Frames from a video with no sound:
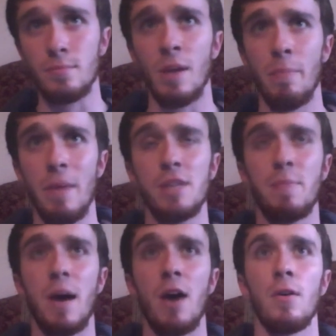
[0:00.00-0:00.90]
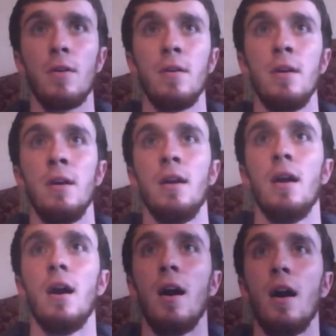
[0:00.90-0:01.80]
Mage Power,
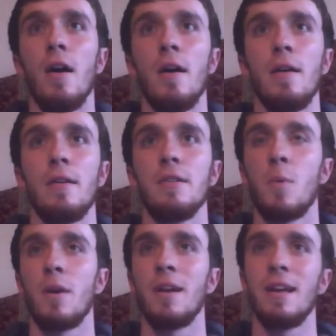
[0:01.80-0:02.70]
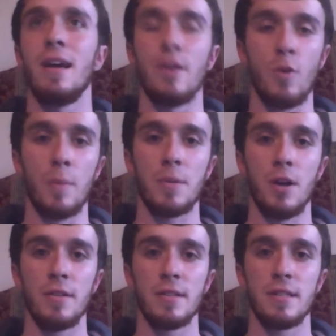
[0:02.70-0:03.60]
because I wanted an equipped
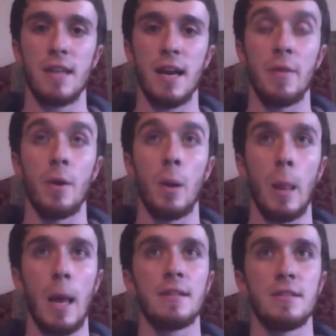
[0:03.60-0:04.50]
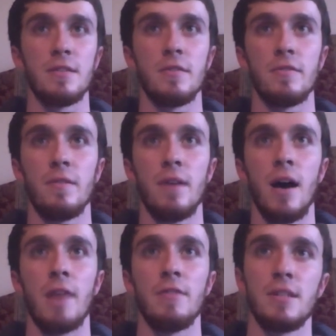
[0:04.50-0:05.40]
card in this deck, and there are lots of
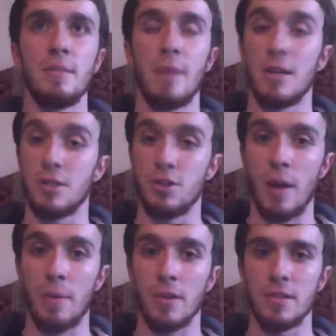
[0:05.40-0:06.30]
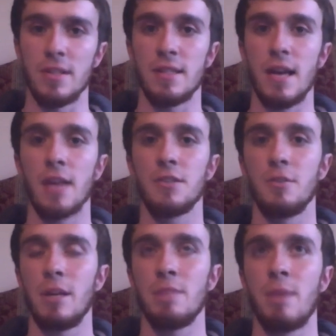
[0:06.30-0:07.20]
obviously magic and trap cards in this deck,
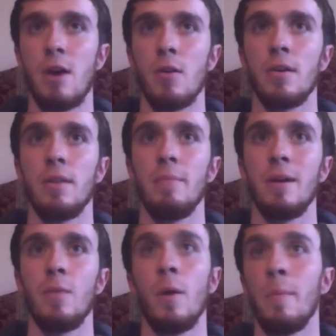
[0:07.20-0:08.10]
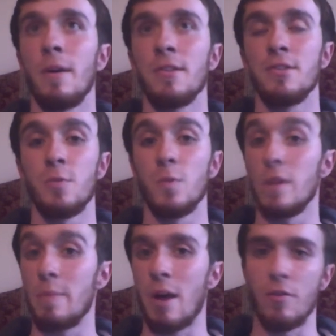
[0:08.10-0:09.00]
so Mage Power can make one monster
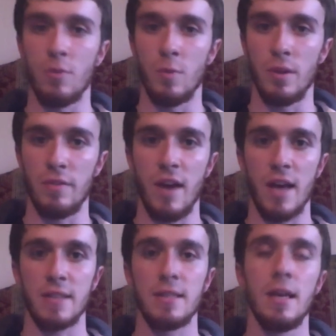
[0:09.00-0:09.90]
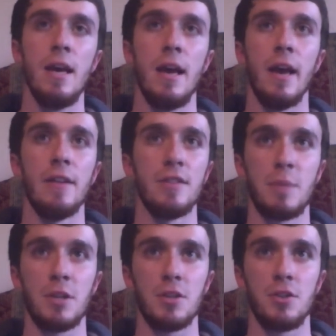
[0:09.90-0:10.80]
really powerful really fast, and it's
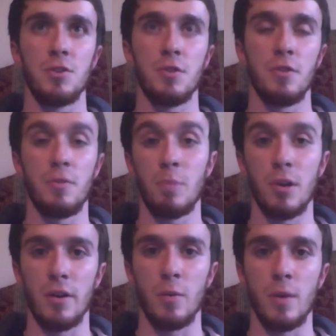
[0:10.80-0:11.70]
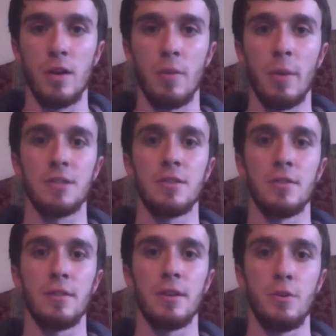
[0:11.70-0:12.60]
especially useful if you put it on a weaker
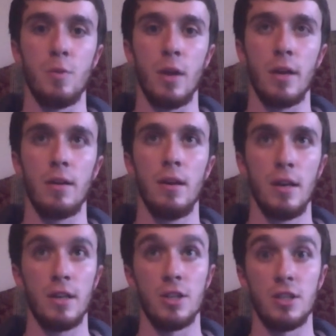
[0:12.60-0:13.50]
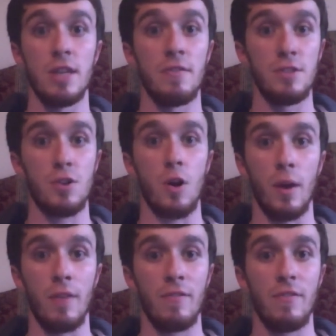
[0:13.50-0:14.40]
monster, then you can just get a strong
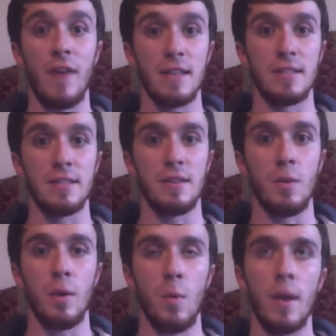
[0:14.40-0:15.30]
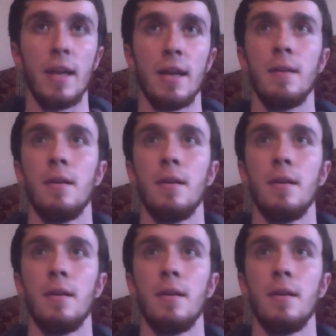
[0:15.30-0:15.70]
one out fast instead of like waiting.